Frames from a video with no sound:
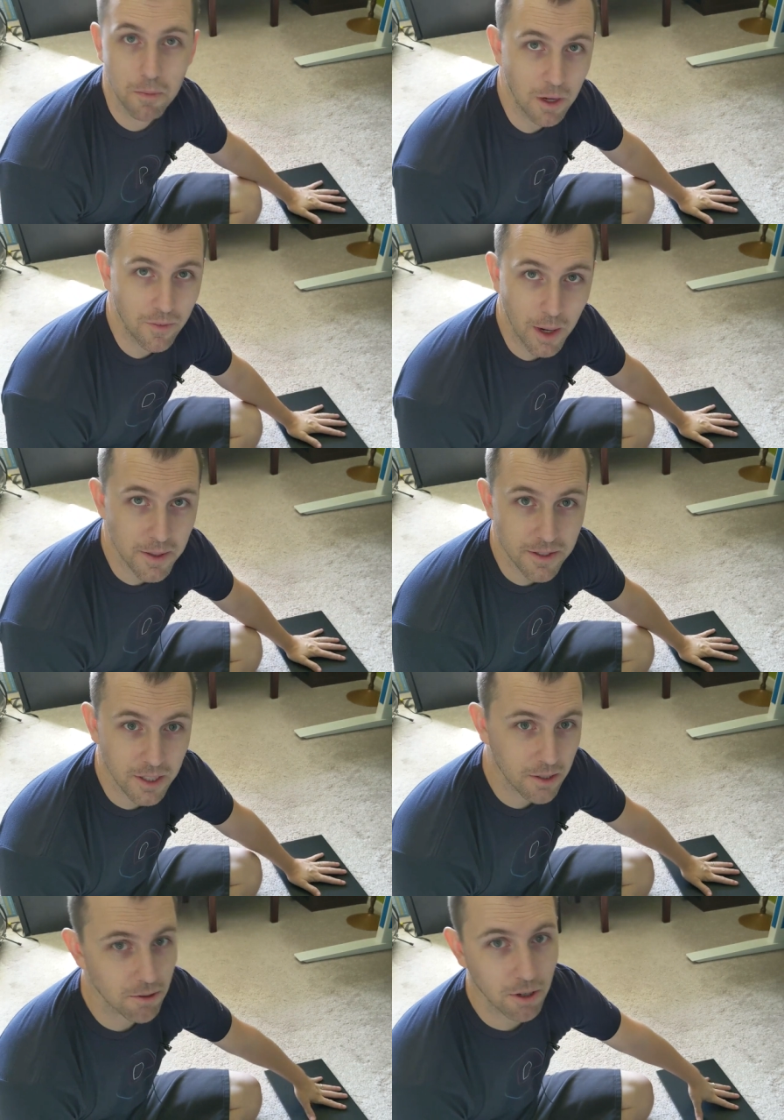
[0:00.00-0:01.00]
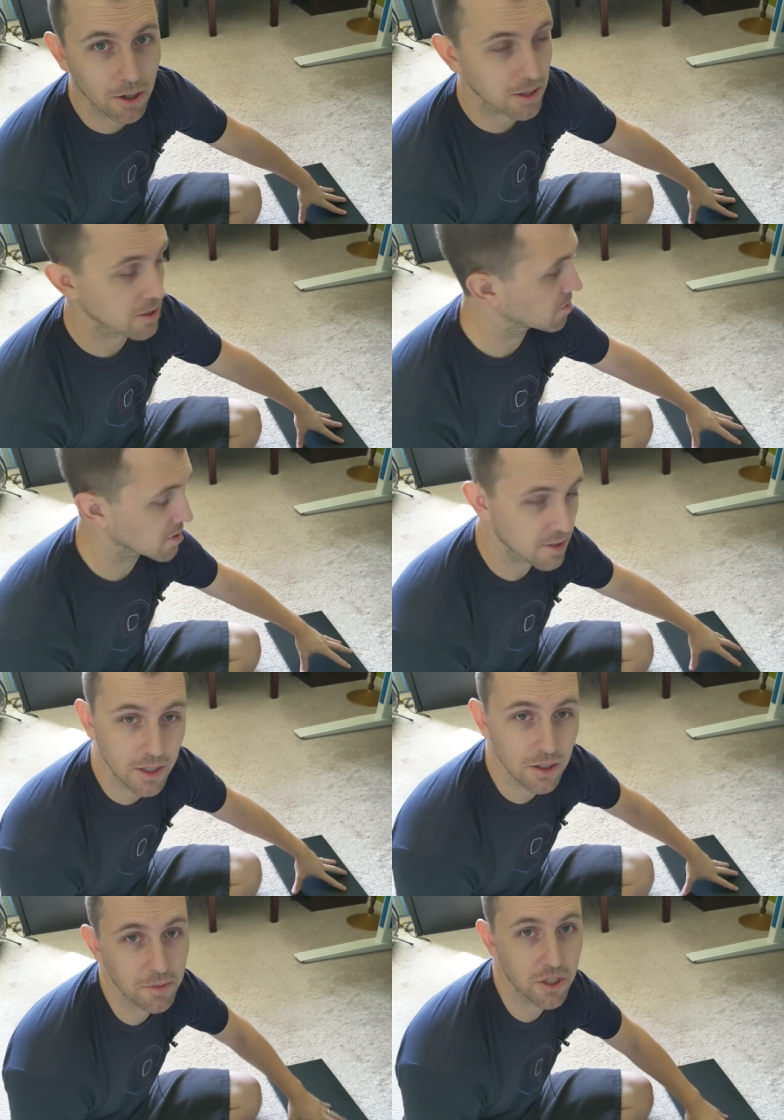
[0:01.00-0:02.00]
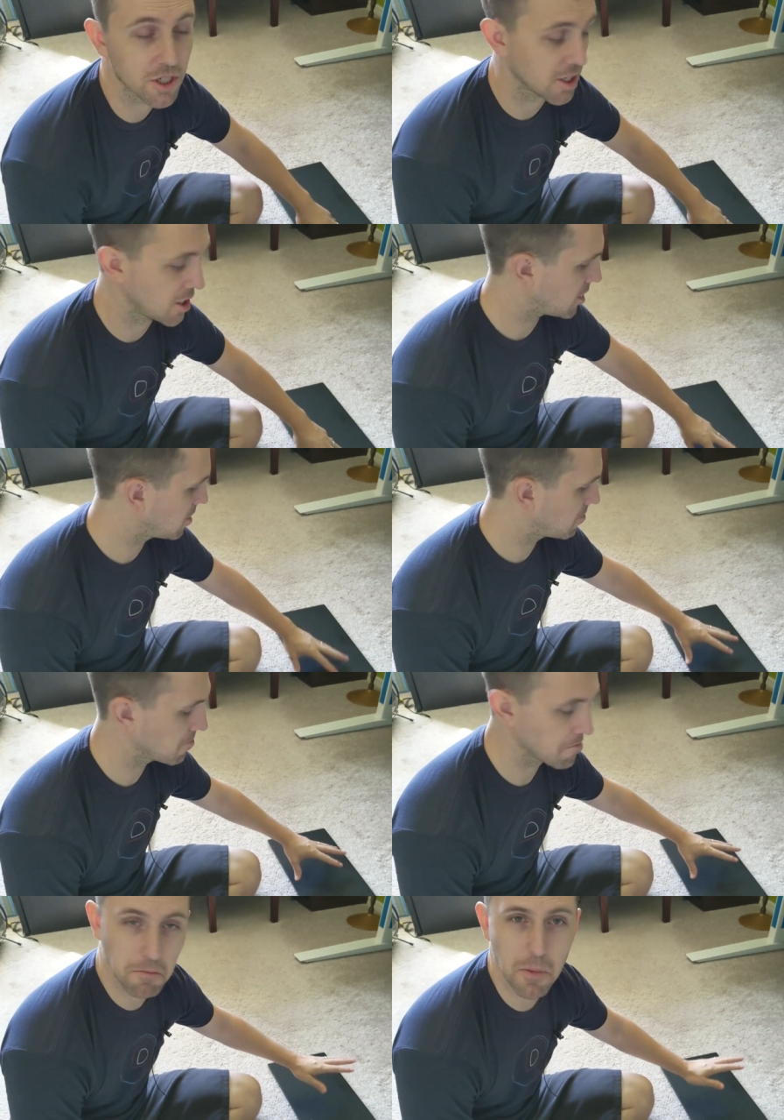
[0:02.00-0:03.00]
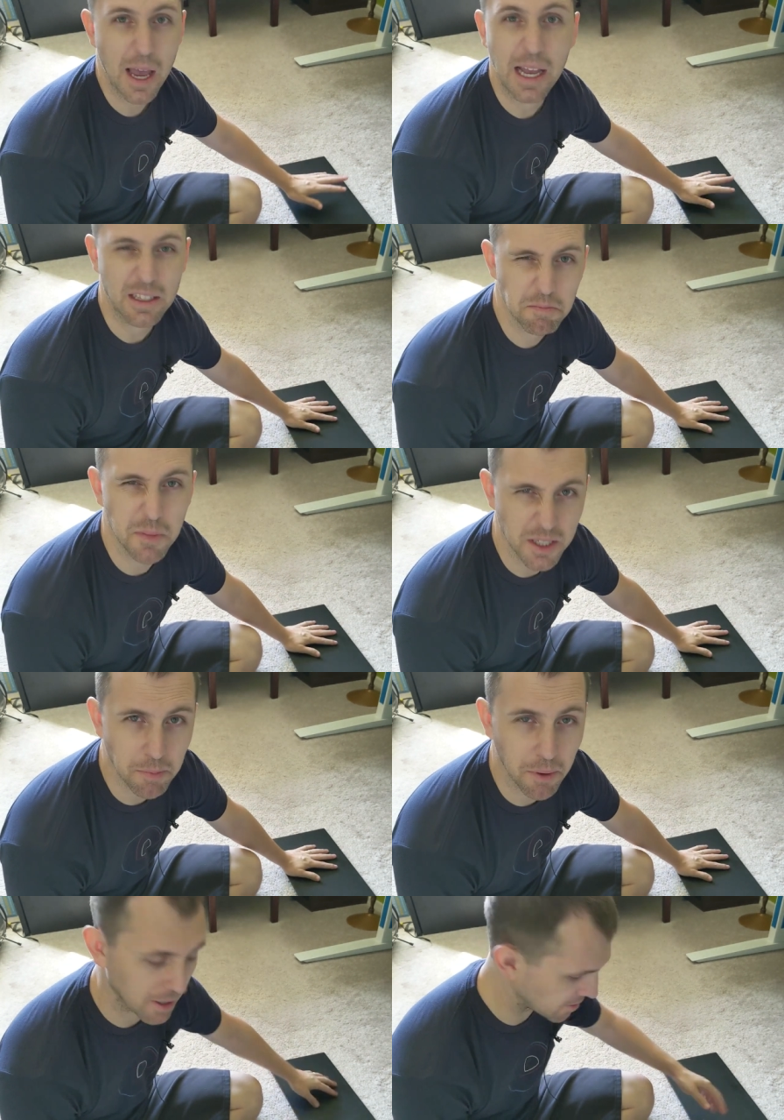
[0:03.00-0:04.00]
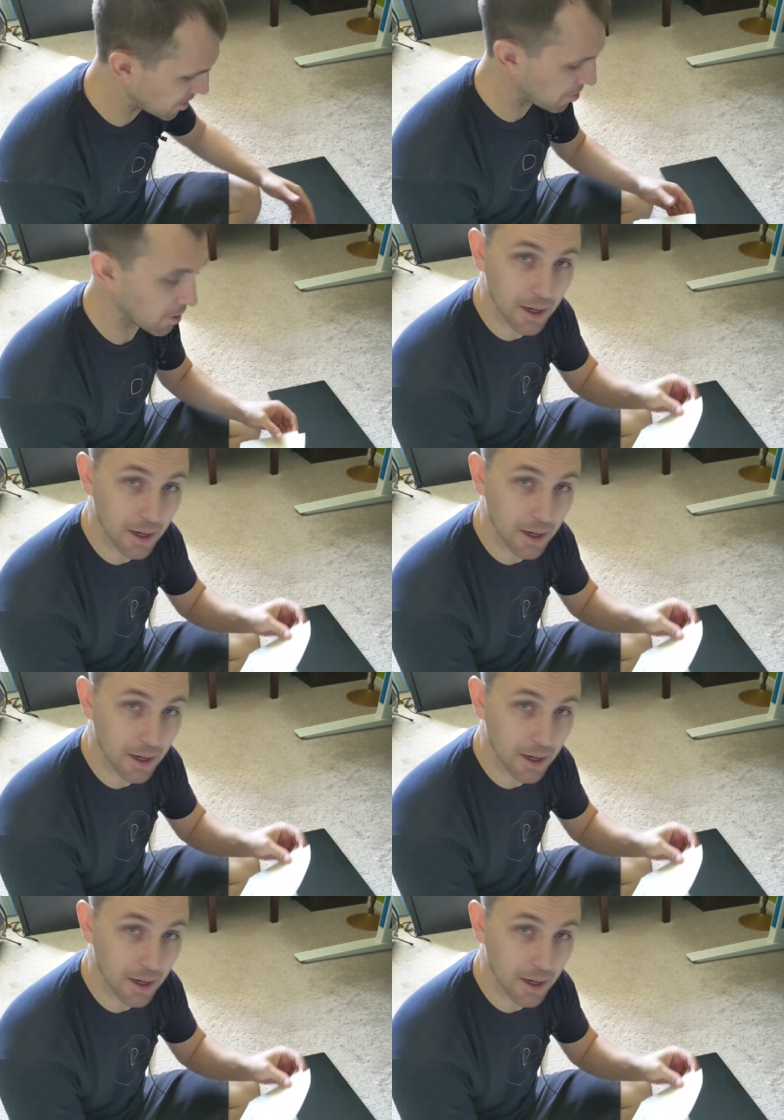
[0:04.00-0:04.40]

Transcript: If I'm a single artist with a single machine, it's it's pretty simple.